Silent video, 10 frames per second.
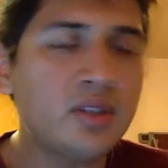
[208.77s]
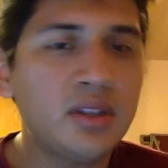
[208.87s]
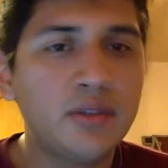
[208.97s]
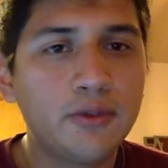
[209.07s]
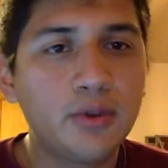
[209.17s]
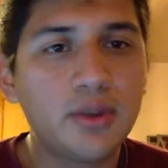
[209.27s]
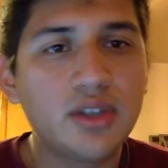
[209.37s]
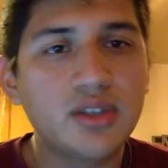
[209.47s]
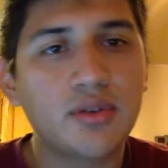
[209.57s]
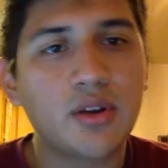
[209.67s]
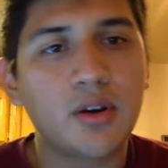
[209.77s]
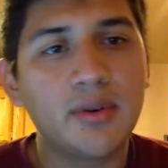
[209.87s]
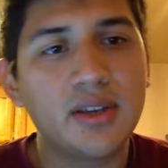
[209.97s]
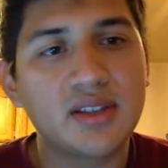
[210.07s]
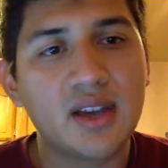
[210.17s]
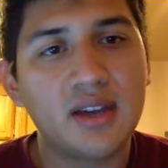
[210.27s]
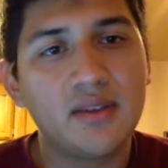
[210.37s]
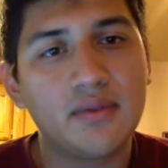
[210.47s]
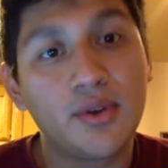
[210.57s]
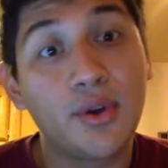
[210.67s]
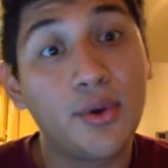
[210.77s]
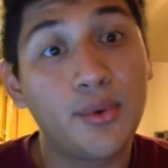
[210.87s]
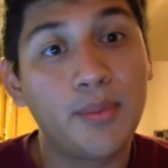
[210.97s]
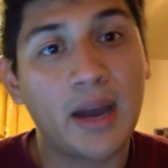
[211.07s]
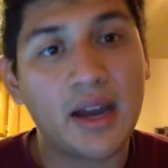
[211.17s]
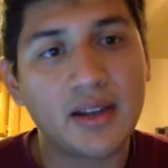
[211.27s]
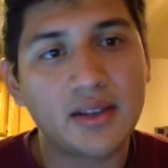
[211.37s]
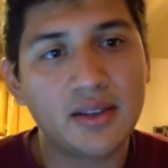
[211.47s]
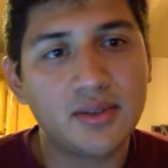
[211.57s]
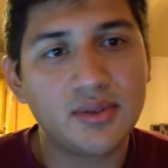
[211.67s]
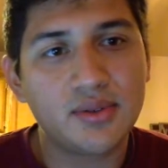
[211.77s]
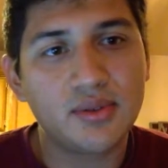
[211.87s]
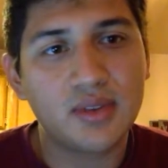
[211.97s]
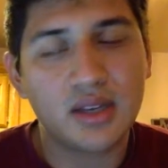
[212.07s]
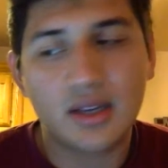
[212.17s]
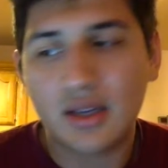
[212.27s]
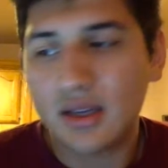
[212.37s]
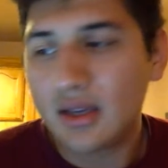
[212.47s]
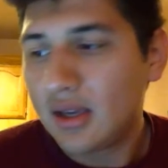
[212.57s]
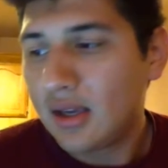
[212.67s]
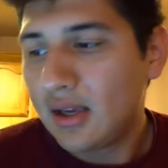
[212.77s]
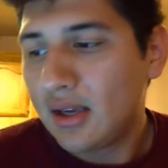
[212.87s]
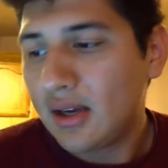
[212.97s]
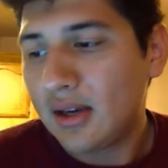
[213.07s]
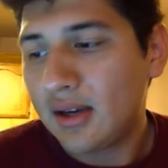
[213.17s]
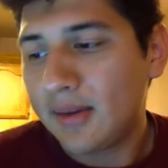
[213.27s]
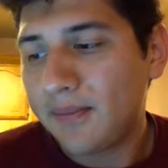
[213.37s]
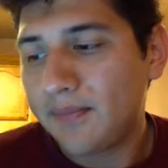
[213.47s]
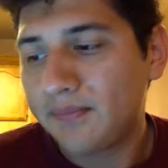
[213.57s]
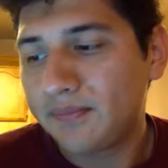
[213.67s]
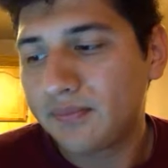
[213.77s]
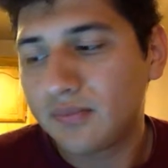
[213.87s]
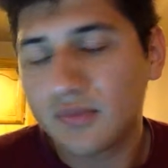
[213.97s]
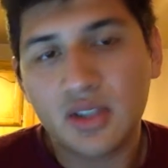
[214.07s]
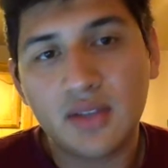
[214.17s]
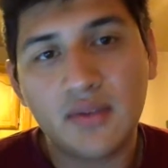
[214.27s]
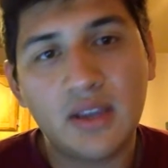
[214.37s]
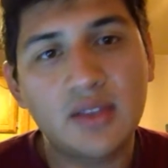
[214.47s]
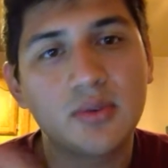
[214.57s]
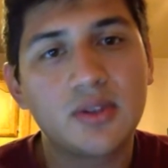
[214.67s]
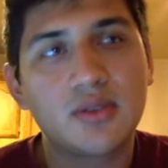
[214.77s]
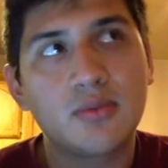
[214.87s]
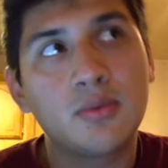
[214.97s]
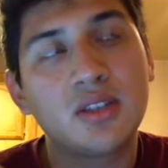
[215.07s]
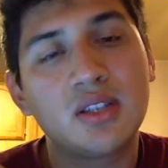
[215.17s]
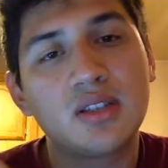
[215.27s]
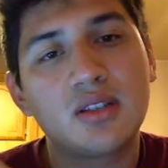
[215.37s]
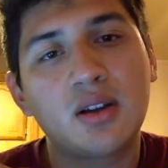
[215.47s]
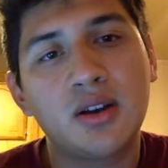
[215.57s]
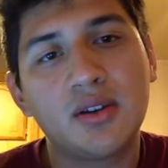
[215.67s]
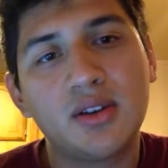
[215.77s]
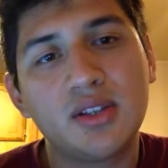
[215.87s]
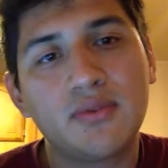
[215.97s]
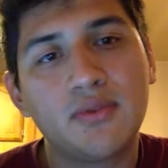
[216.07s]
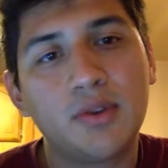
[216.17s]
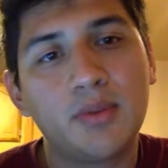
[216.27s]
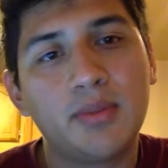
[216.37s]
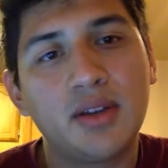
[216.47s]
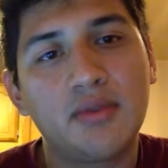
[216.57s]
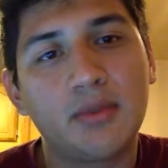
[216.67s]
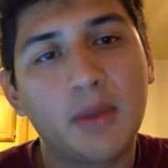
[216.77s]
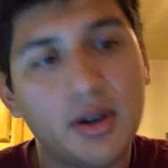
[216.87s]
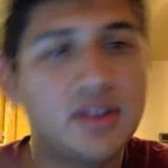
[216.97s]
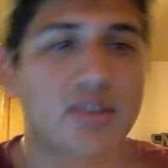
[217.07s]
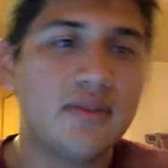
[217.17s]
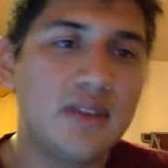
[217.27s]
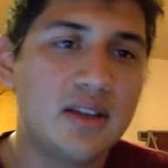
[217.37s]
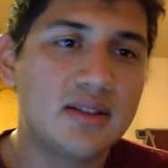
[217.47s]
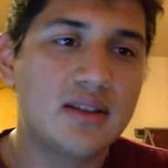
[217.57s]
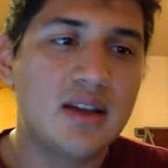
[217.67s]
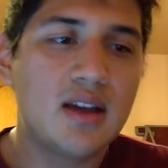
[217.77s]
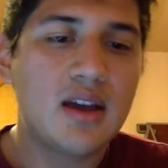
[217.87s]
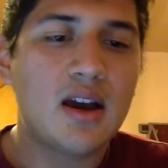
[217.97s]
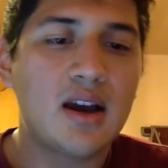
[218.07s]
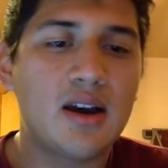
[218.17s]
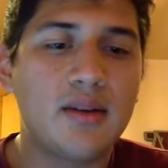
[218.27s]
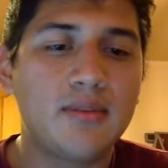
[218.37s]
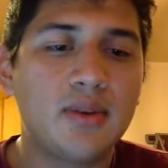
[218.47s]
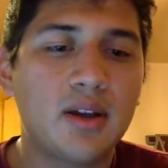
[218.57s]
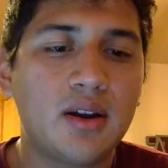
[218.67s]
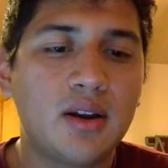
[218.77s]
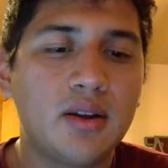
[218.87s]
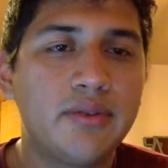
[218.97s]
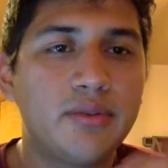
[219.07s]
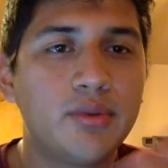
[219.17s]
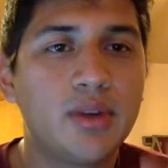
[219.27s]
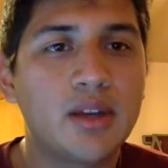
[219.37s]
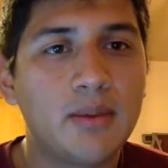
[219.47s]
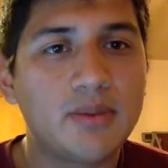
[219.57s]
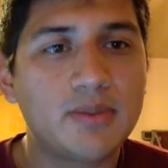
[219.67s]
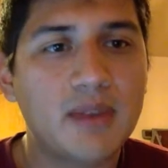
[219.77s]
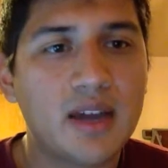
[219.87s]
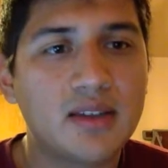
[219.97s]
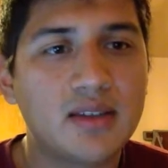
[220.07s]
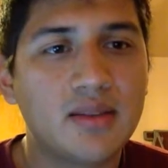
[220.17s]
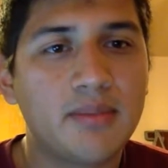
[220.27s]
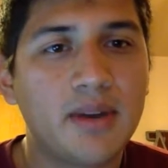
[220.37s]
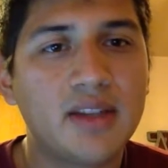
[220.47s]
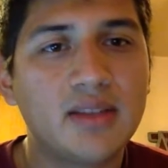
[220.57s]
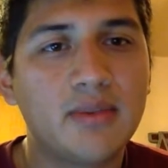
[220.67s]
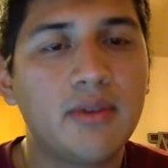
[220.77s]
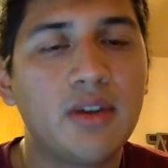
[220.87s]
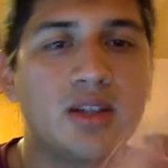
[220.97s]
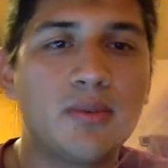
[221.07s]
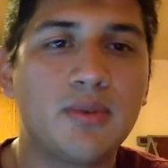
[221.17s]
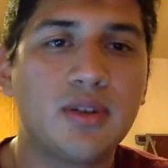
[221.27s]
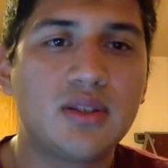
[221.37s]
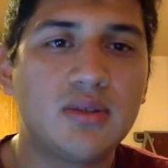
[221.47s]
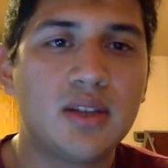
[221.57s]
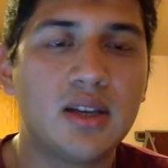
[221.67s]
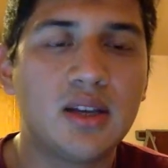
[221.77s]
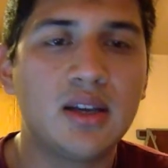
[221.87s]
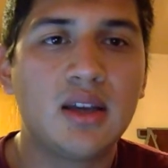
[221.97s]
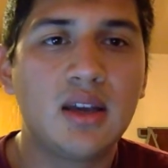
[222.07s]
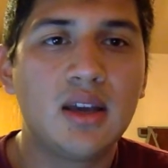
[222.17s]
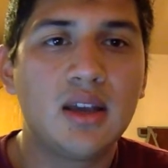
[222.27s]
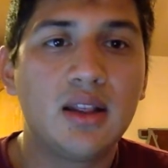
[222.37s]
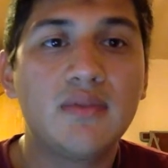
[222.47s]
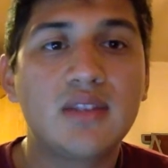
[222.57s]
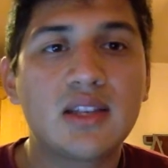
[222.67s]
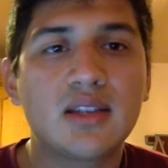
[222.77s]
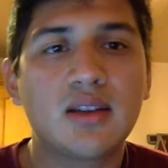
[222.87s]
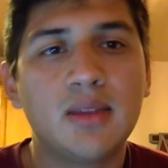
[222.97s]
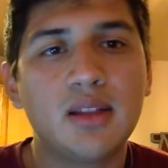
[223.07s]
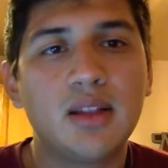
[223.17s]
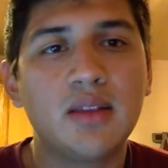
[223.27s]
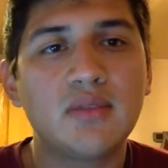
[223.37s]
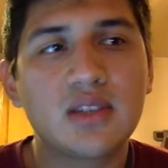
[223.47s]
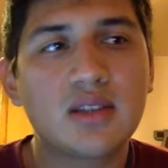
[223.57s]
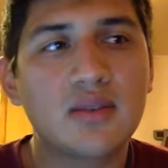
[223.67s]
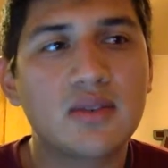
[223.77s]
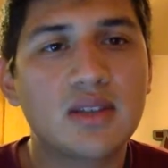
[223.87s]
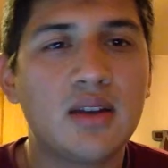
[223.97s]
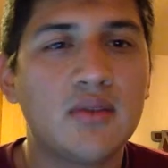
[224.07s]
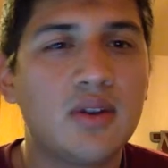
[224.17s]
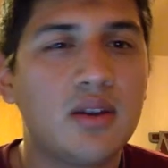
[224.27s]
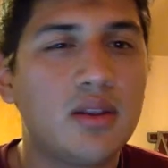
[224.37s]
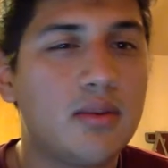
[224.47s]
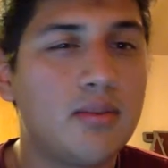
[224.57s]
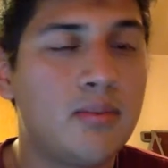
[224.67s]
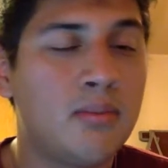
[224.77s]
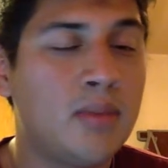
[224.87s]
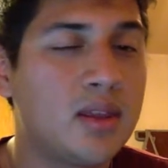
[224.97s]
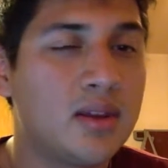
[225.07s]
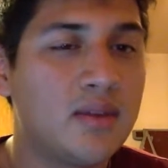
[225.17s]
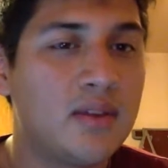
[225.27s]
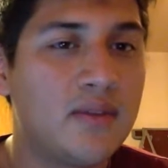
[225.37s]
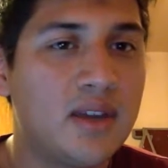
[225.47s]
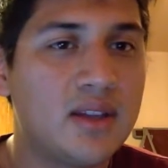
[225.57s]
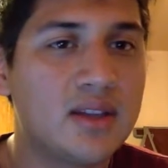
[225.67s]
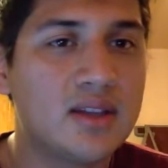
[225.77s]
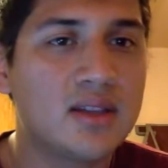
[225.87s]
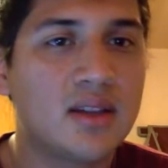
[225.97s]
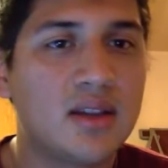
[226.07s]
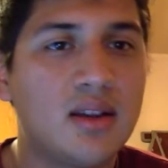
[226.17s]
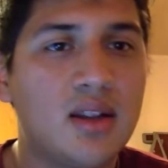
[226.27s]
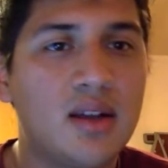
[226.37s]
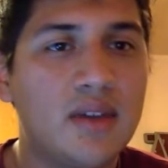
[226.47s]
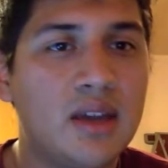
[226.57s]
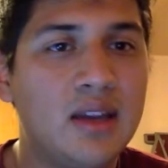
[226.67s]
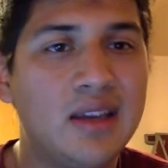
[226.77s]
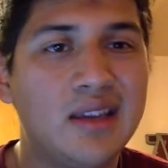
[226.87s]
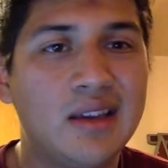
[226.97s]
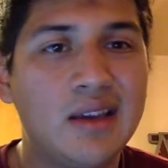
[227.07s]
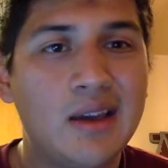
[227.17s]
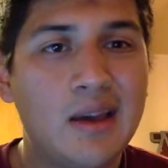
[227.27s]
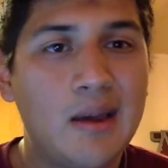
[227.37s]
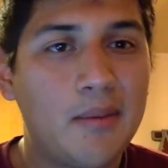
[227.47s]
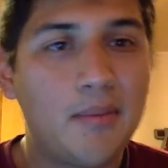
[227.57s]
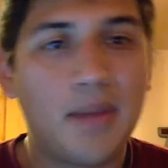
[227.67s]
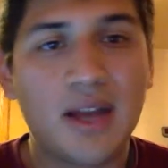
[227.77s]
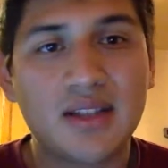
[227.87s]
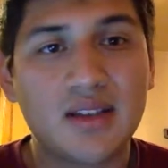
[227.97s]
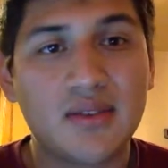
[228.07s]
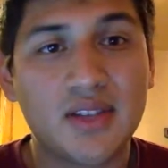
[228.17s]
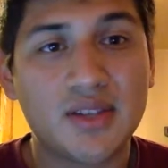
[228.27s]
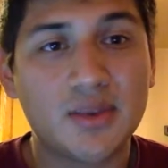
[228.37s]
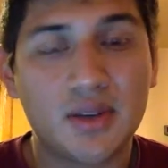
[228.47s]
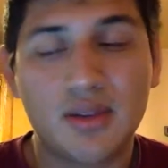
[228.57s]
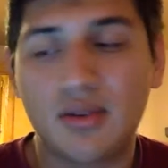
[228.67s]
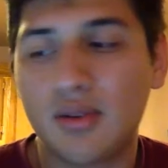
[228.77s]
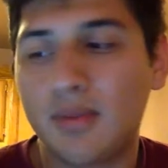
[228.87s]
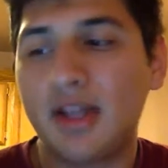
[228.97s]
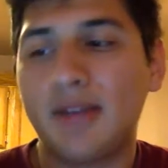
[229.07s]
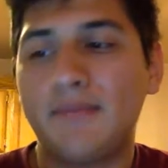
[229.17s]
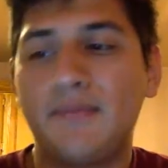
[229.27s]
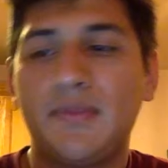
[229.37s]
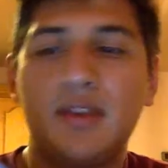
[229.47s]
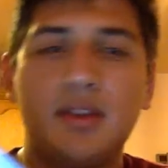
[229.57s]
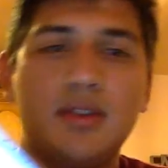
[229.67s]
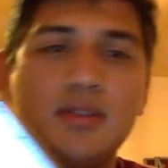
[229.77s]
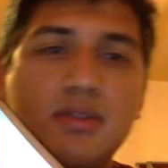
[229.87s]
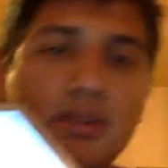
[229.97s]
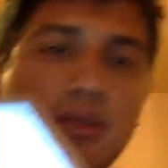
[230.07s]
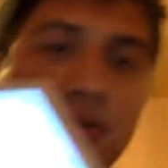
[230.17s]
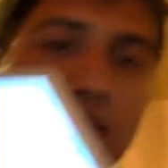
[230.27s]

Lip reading: fluids don't always kind of go back into the to the veins since arteries flow blood from arteries to veins. Not all the fluid comes back into the body. Some of it ends up going to the lymph system, and the lymph system is kind of another method of defense. It's going to kill off any bad stuff that's running through the blood. So